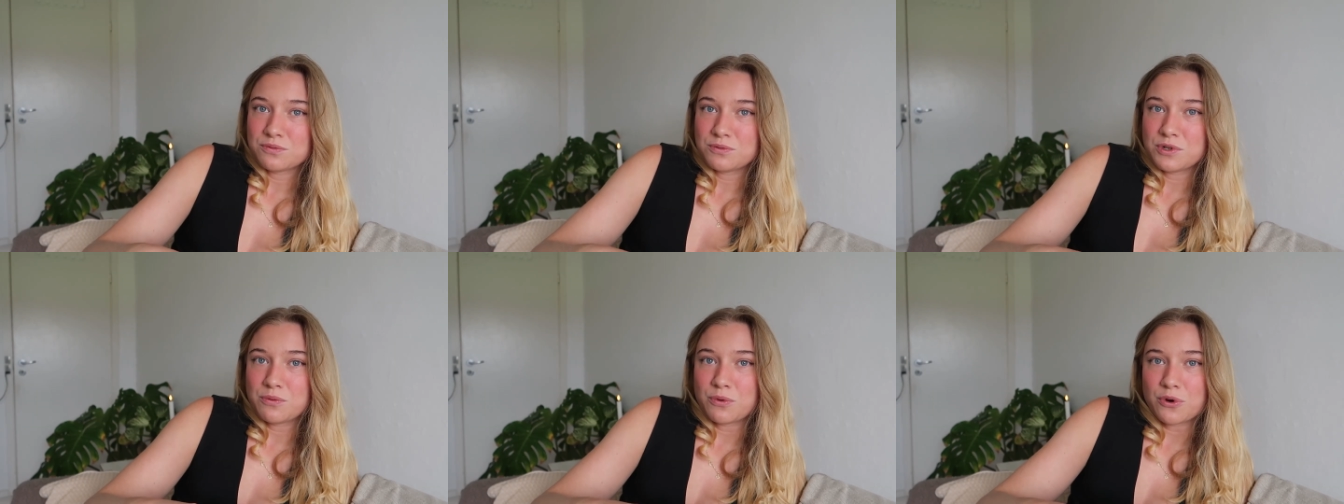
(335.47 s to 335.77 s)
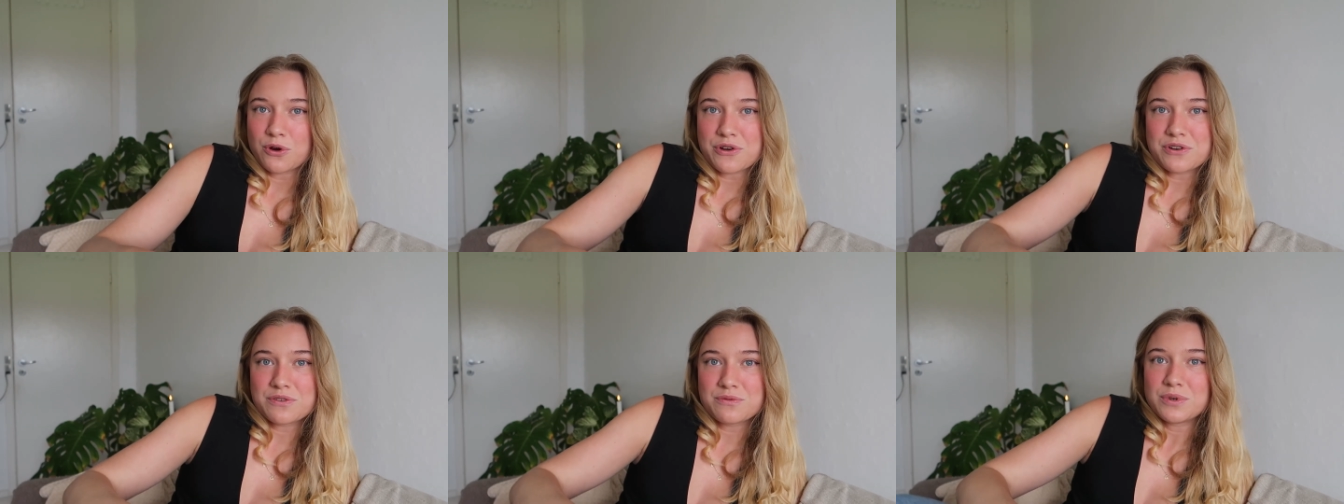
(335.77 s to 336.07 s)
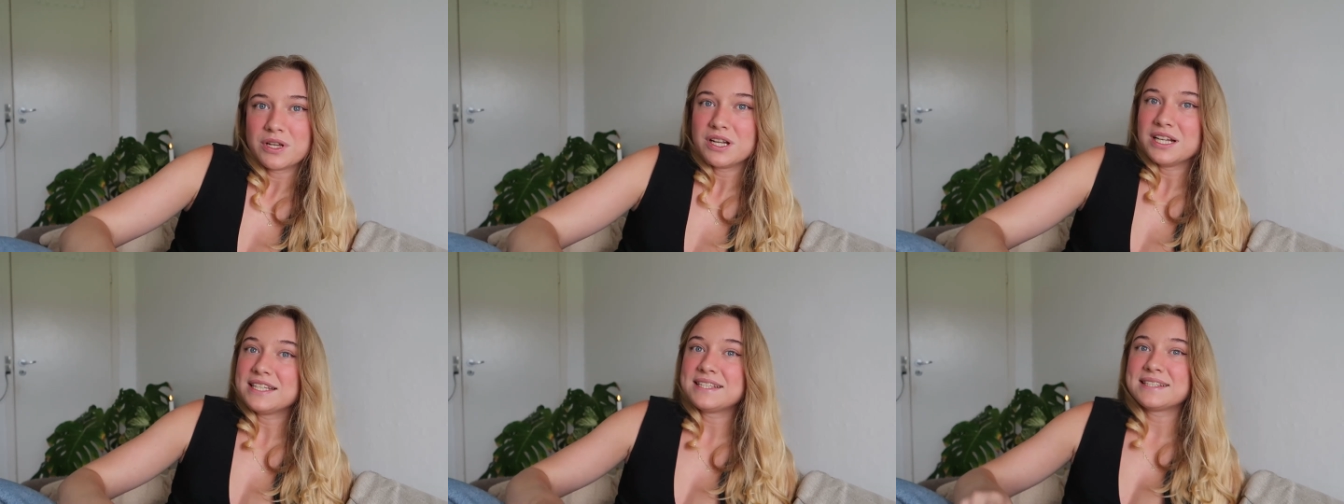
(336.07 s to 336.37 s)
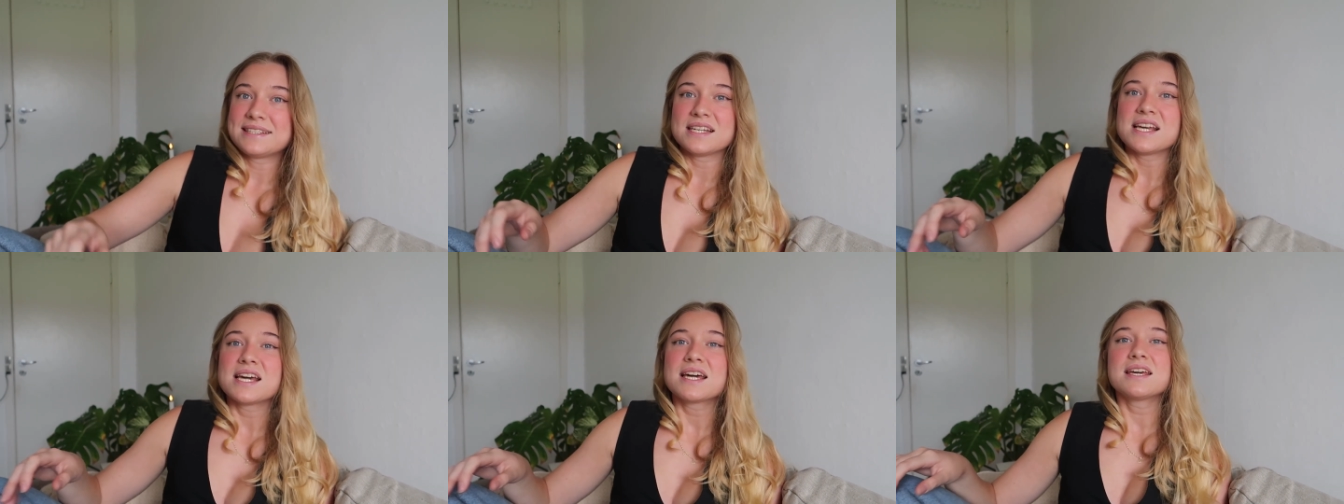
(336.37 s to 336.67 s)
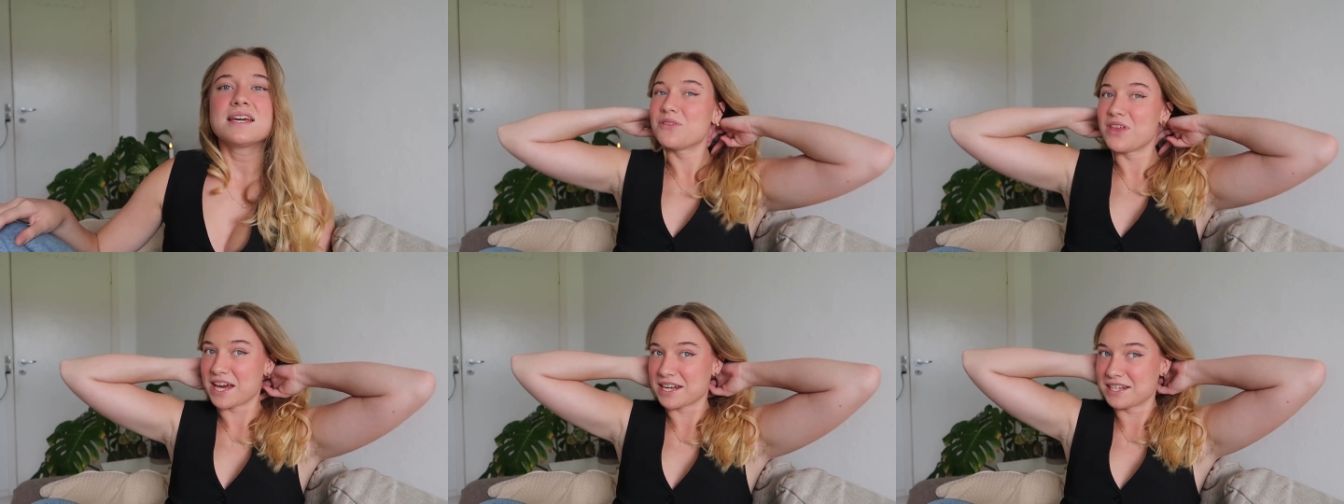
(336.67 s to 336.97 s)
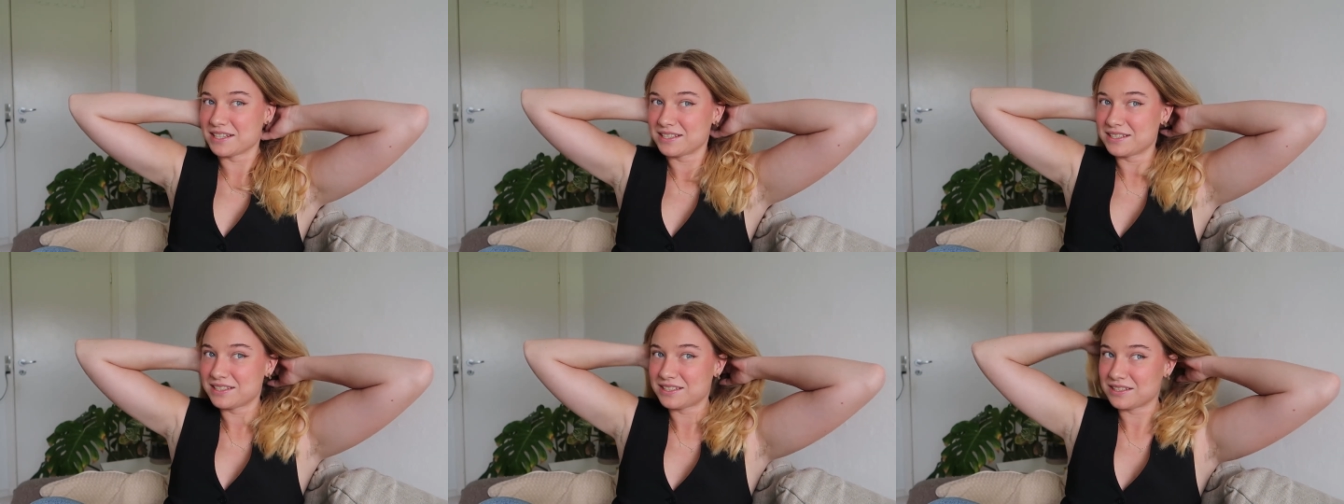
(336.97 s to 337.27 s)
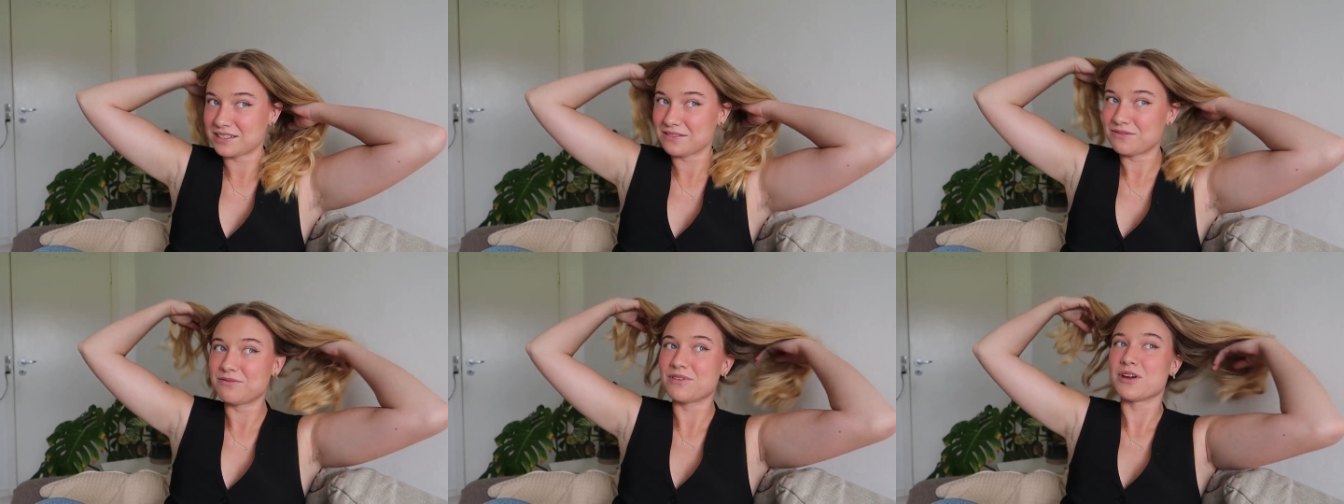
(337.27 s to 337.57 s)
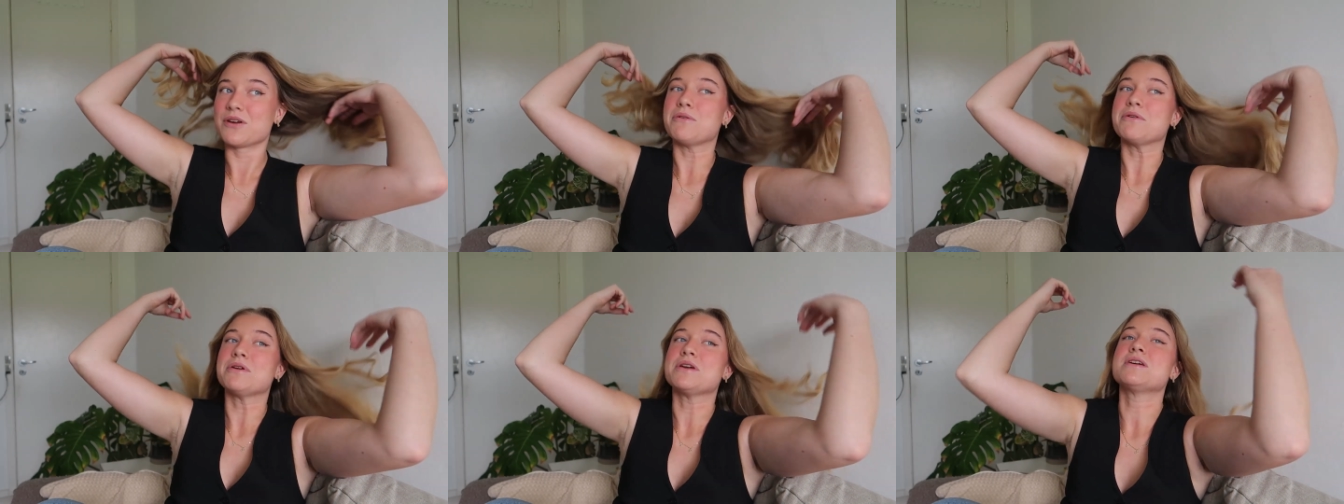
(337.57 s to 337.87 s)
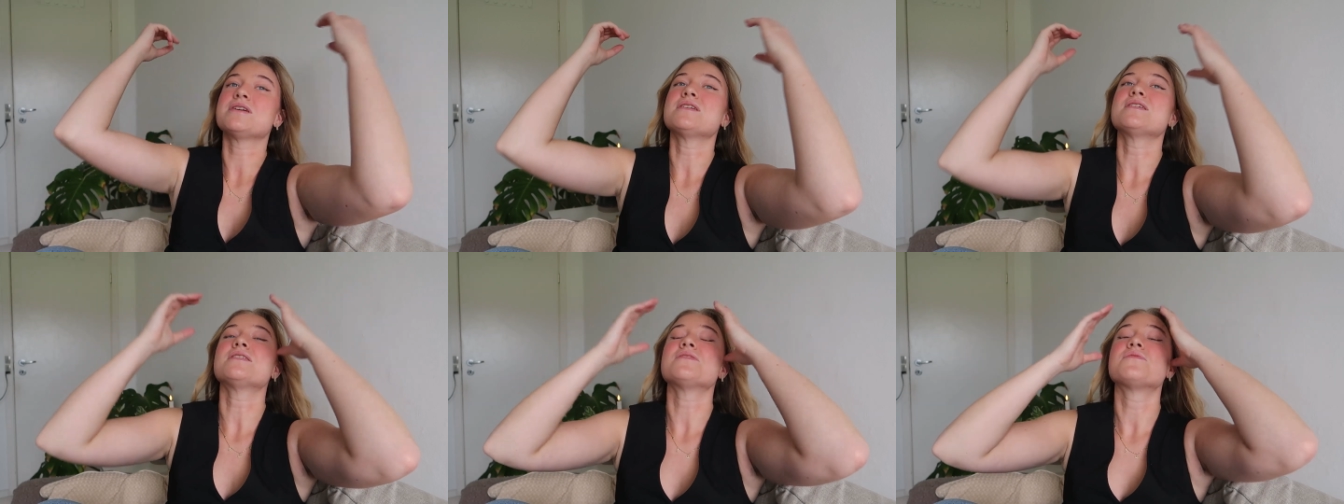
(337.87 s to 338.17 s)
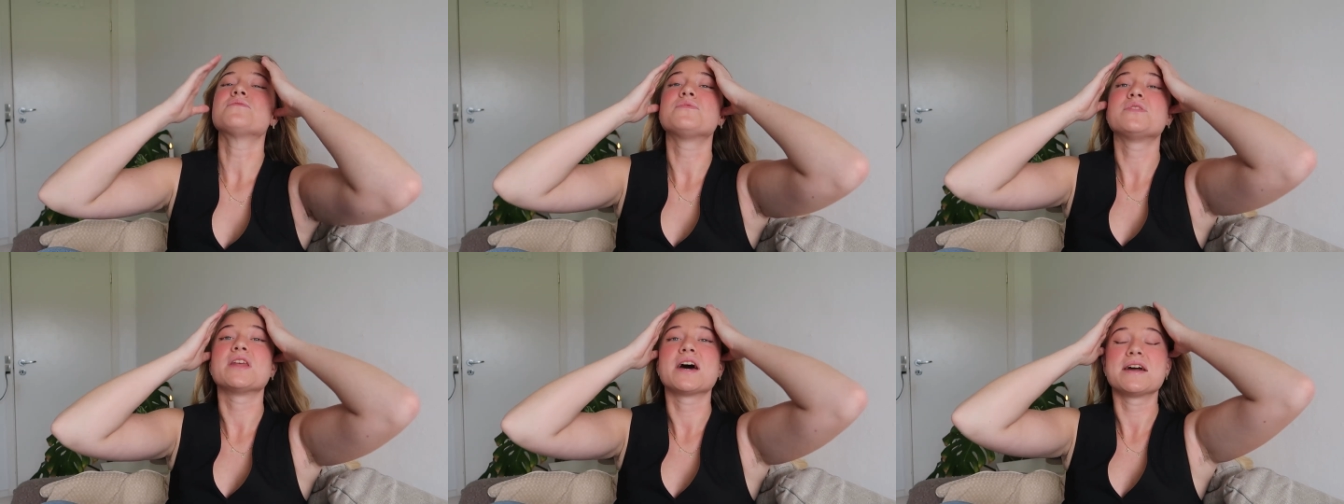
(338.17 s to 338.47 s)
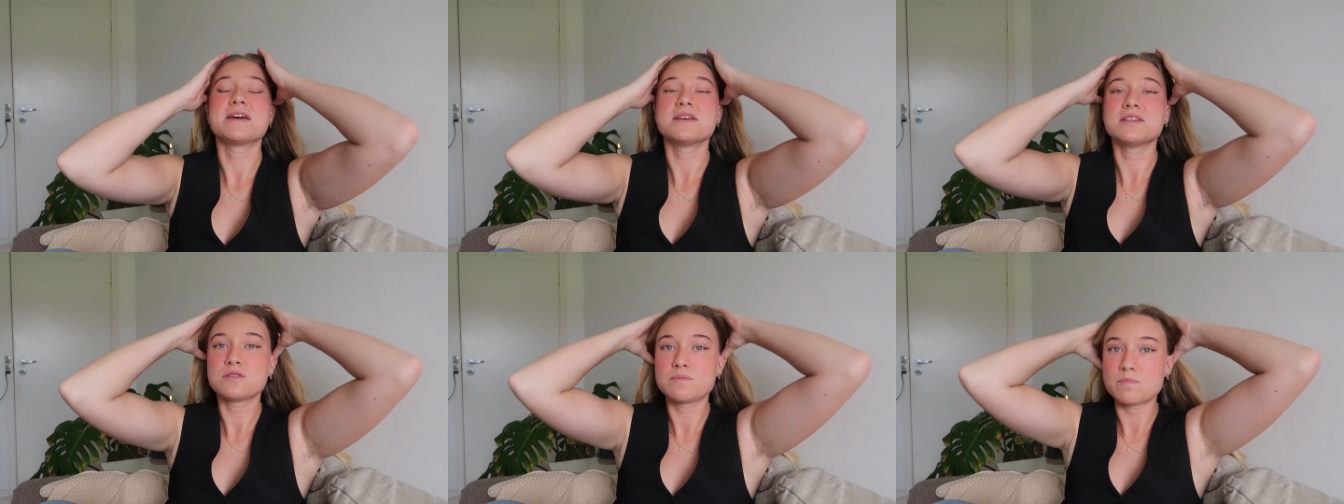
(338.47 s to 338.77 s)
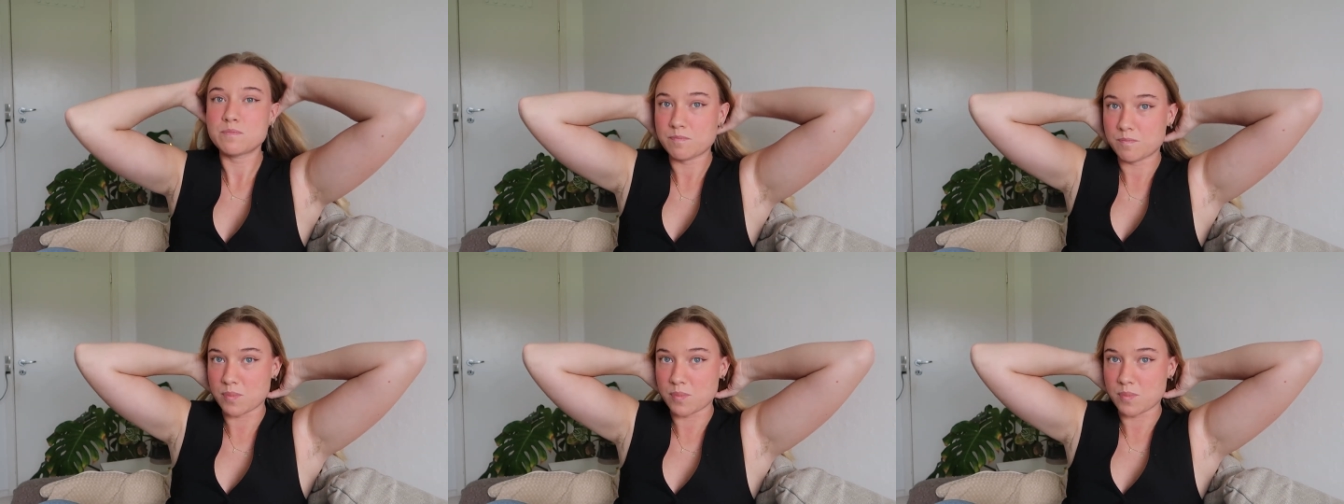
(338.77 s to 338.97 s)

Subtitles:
we weren't really sick, so that is very nice.